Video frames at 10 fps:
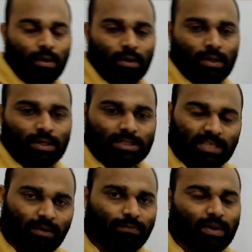
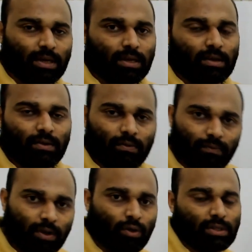Same way, we
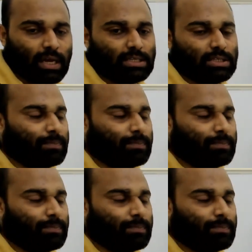know that